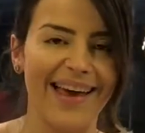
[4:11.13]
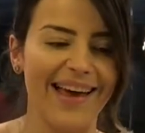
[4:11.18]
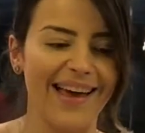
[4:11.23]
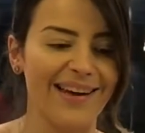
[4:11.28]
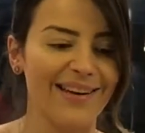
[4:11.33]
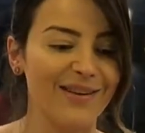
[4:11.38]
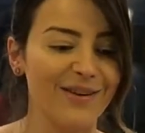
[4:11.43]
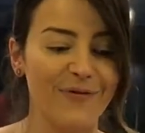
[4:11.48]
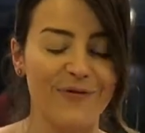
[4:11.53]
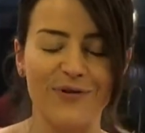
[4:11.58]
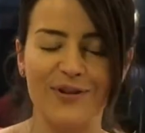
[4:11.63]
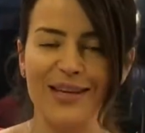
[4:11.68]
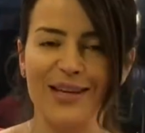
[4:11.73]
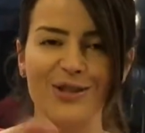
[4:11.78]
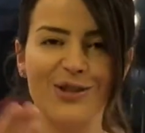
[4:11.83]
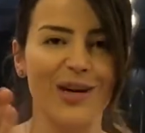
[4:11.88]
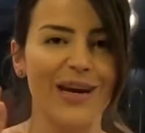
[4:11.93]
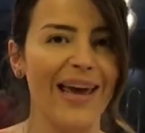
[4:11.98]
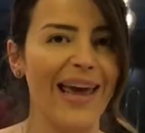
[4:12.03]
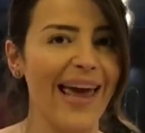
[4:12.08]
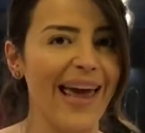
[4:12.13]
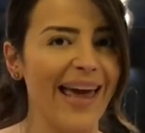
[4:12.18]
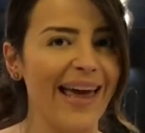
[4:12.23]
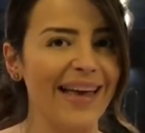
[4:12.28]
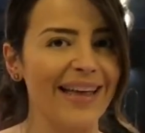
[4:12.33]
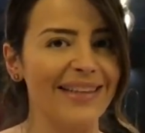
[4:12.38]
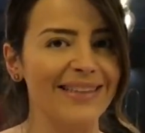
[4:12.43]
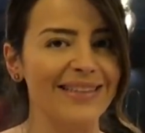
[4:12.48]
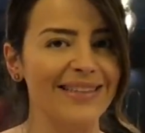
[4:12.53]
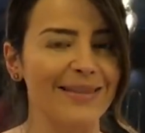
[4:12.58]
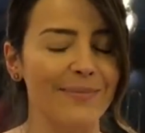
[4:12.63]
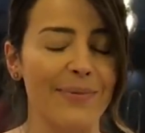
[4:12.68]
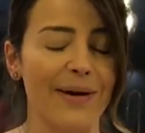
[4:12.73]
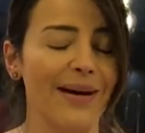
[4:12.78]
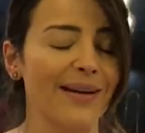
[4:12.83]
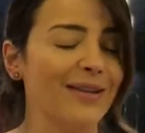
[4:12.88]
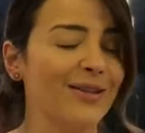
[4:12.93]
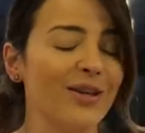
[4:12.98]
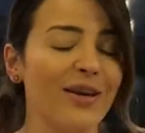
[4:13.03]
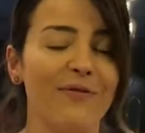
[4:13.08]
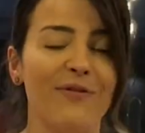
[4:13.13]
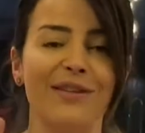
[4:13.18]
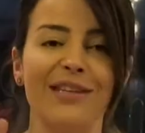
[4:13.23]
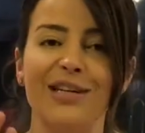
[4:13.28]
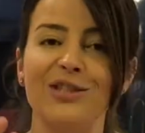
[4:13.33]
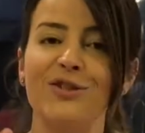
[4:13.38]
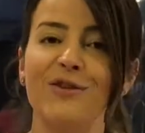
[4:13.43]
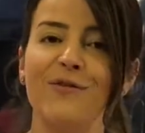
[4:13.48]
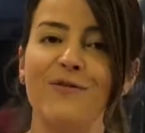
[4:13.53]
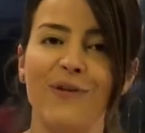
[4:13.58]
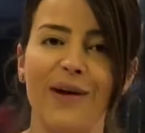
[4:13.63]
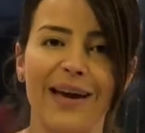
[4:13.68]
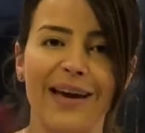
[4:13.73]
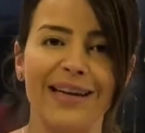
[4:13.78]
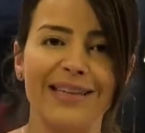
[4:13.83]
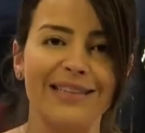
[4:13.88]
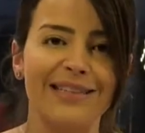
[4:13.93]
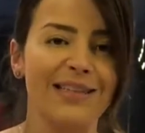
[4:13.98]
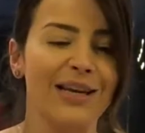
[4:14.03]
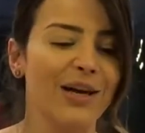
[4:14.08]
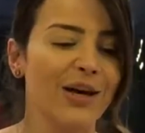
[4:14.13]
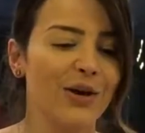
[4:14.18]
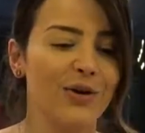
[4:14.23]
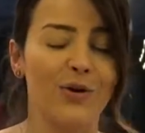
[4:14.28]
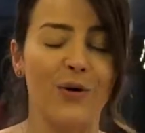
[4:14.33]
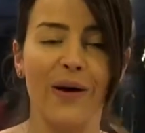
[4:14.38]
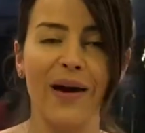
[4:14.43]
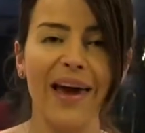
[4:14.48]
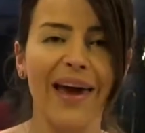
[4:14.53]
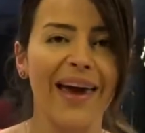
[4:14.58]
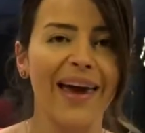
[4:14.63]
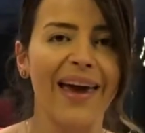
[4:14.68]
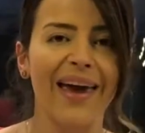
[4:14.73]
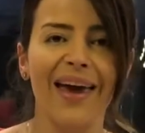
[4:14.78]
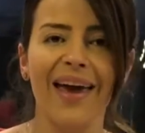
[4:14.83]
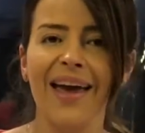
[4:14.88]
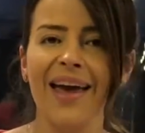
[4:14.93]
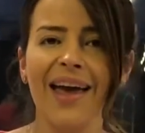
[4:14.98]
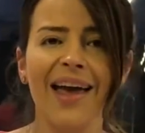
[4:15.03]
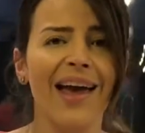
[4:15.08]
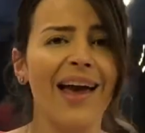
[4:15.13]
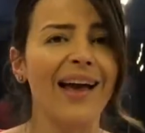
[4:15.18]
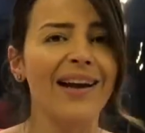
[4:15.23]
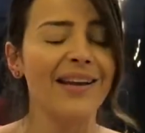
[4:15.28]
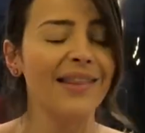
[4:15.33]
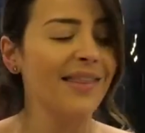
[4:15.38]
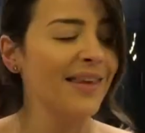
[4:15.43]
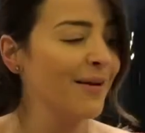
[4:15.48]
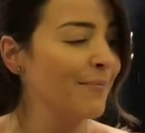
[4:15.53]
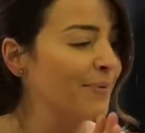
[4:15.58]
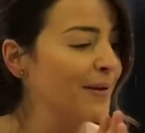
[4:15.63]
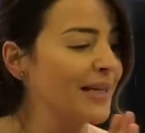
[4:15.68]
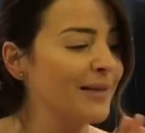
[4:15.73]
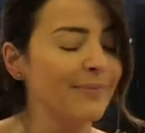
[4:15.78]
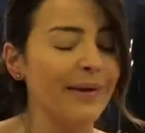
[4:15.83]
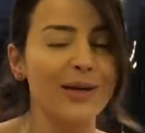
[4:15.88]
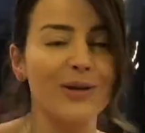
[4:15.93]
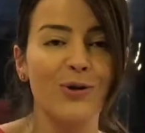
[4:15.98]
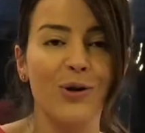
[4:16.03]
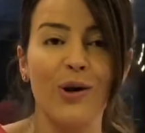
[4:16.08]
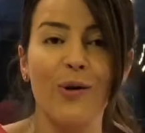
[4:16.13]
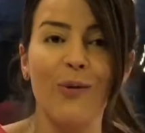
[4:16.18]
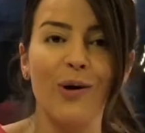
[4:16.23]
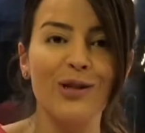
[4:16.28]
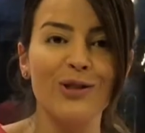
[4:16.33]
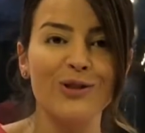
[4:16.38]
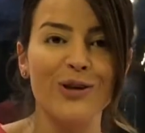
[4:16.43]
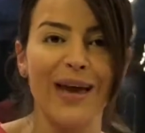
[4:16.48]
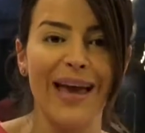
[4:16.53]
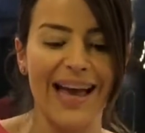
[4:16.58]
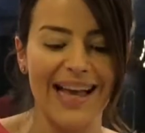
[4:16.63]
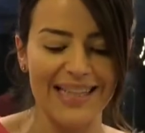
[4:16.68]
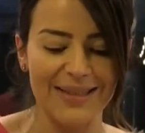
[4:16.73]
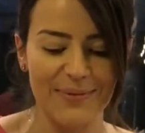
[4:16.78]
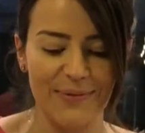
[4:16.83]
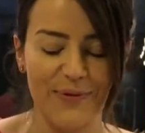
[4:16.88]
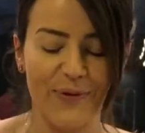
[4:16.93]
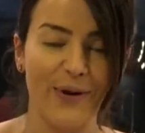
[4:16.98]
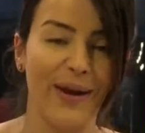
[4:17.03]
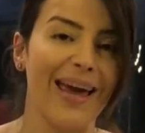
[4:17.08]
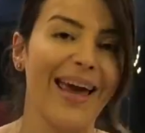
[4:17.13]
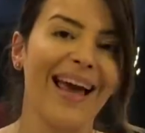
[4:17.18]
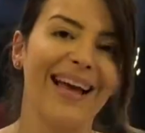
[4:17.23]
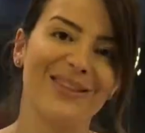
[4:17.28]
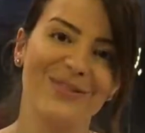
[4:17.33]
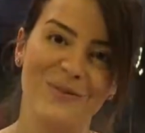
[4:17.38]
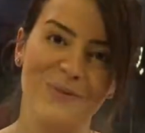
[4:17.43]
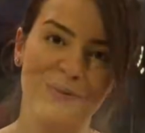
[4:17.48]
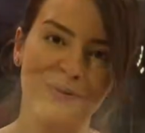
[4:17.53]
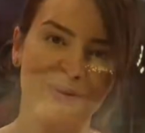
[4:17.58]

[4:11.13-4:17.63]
And if you touch your hands, if you touch your face, your hair, anything, please make sure you wash your hands before you hand it.